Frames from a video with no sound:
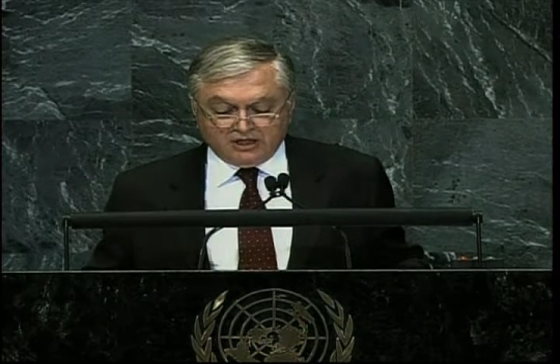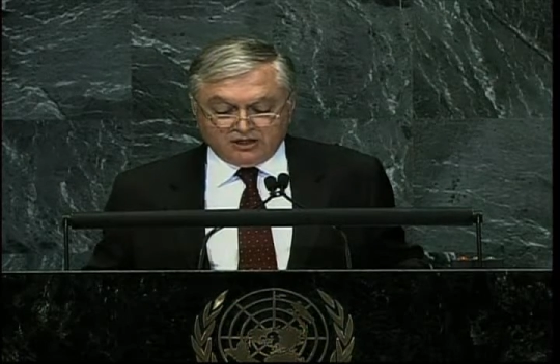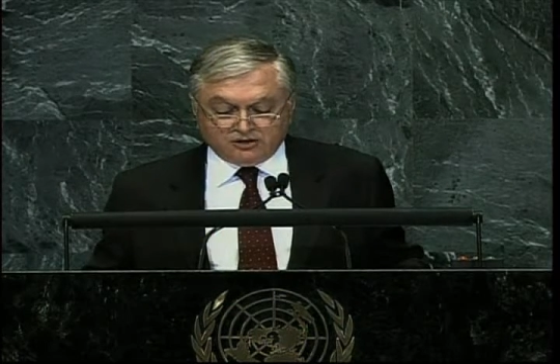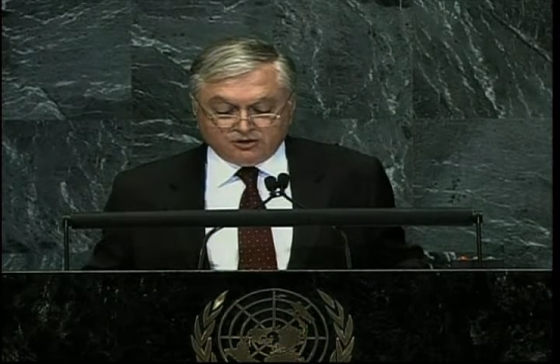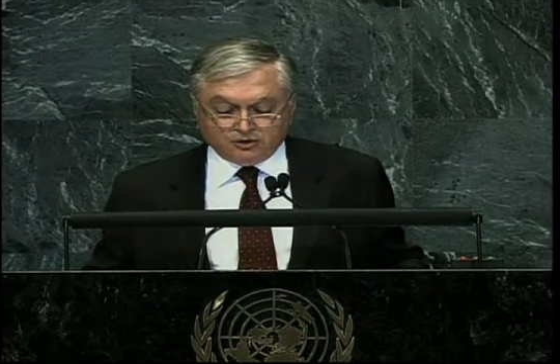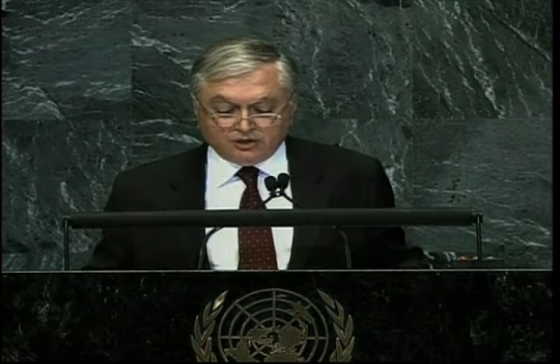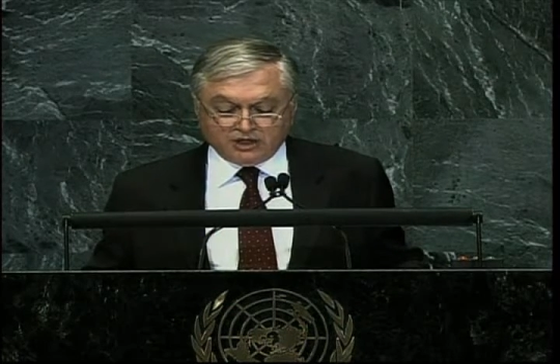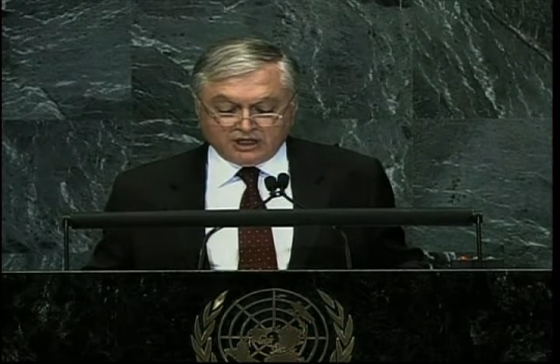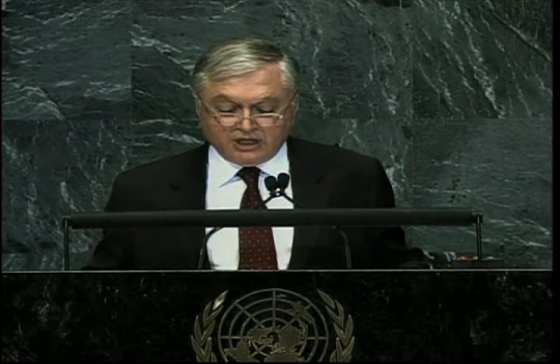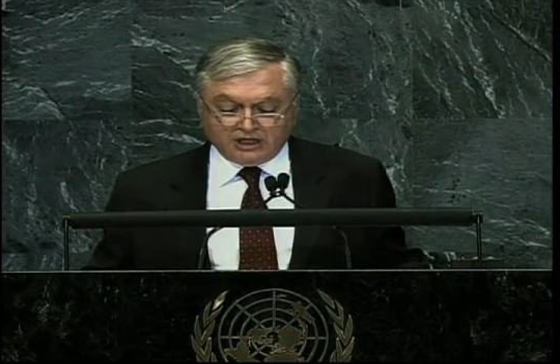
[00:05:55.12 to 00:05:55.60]

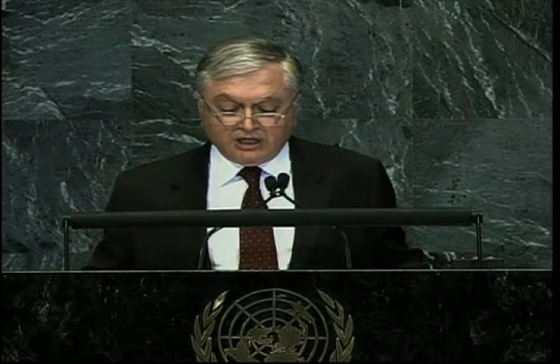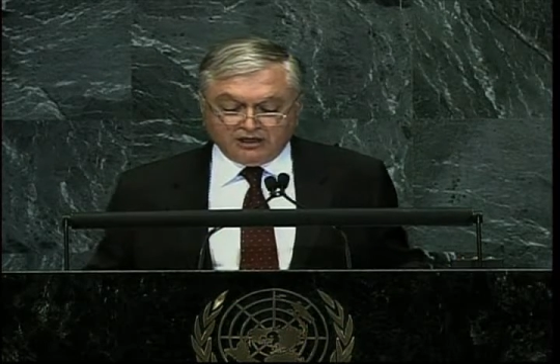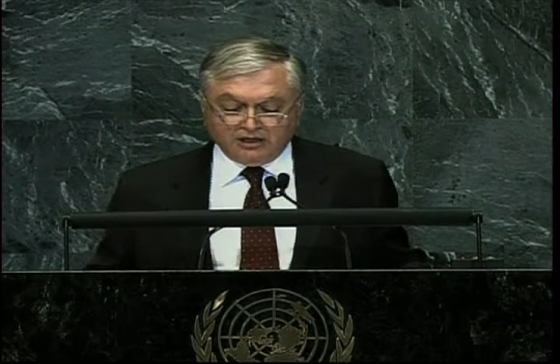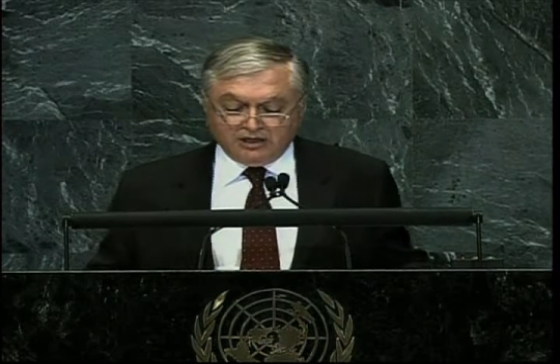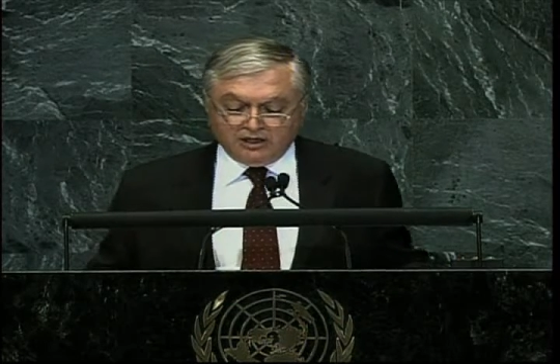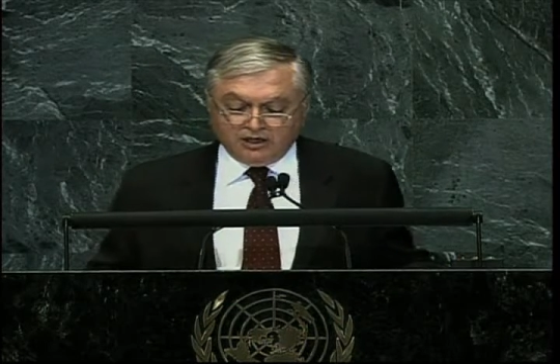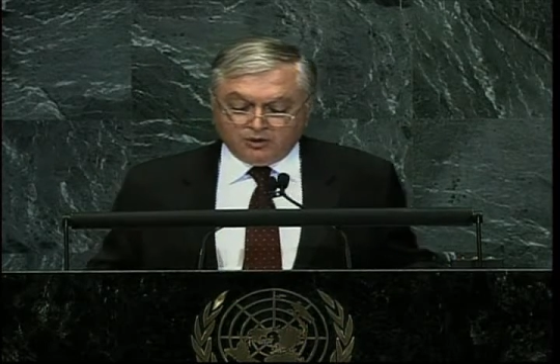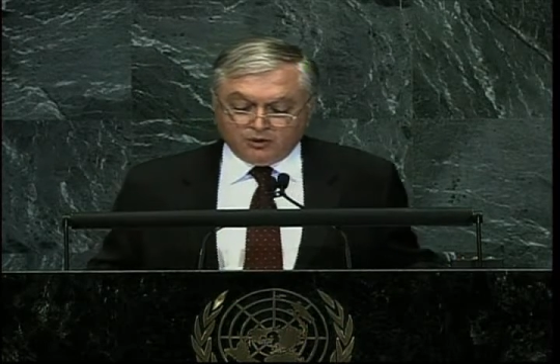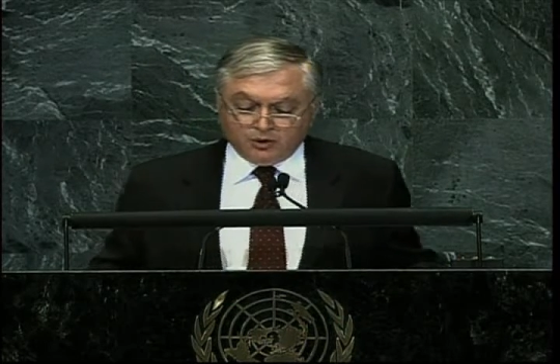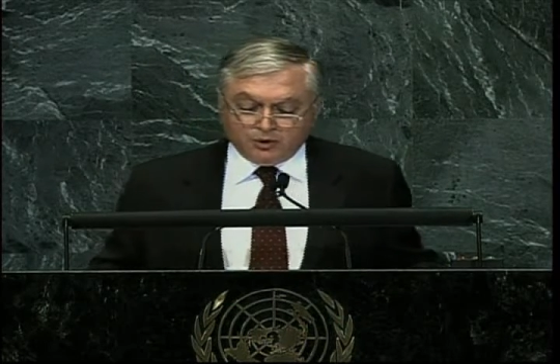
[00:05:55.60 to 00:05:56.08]
Today,
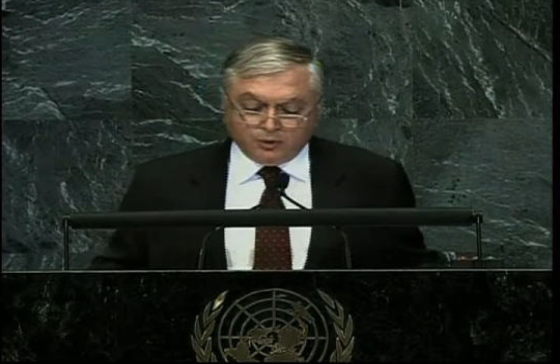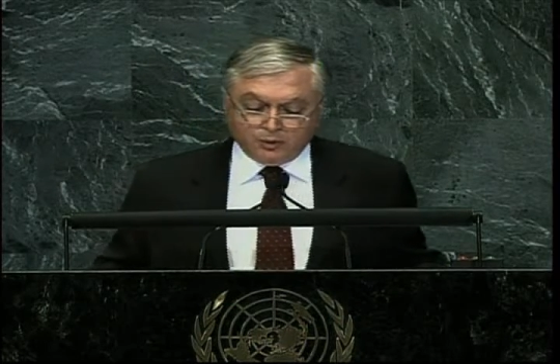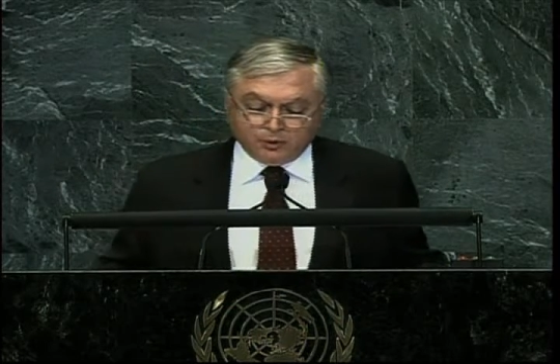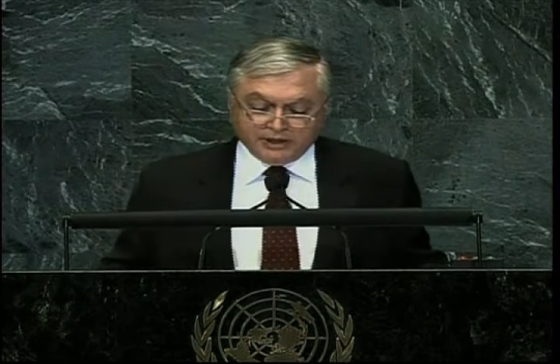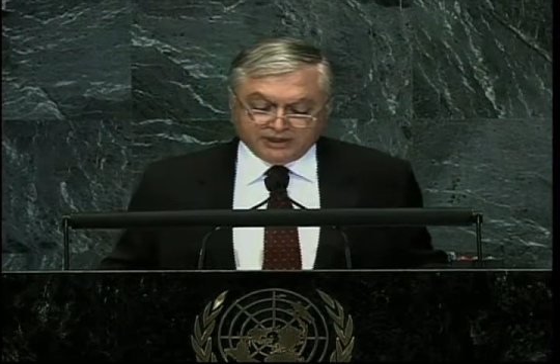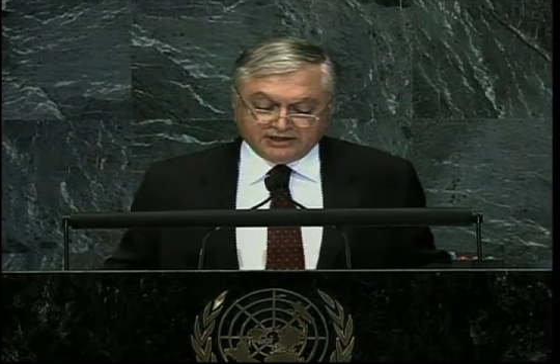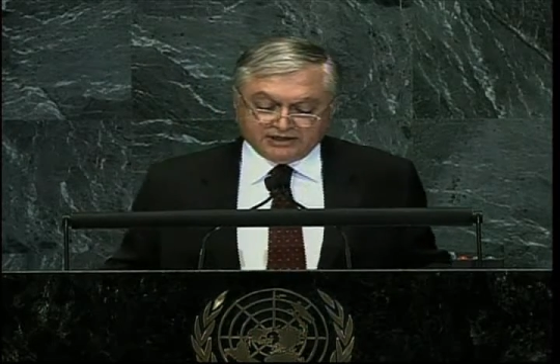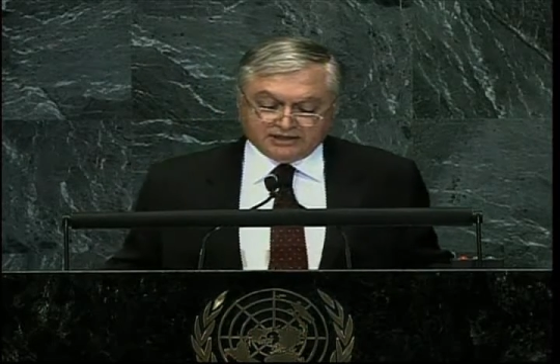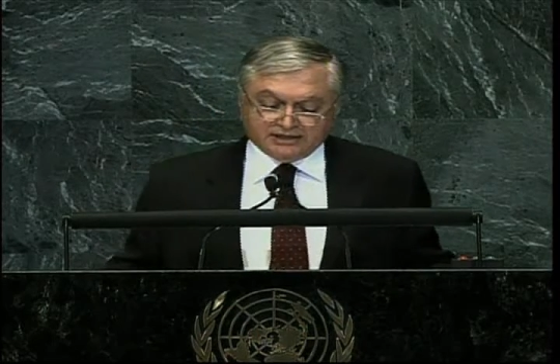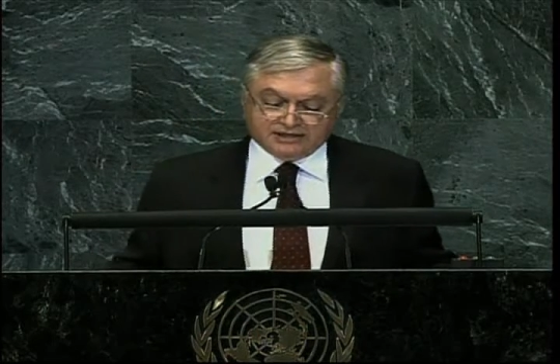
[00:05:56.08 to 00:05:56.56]
we
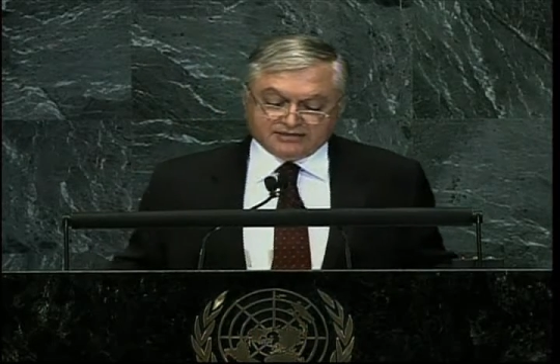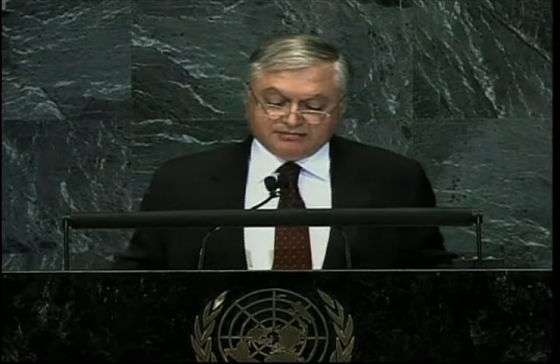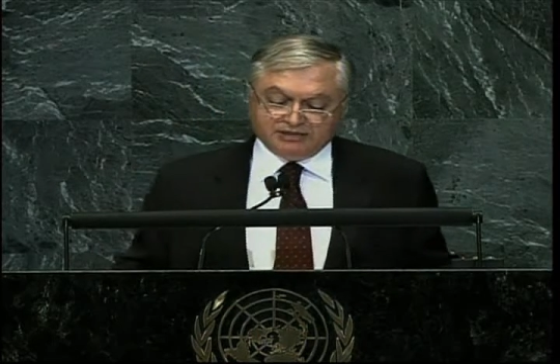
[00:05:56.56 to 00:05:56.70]
witness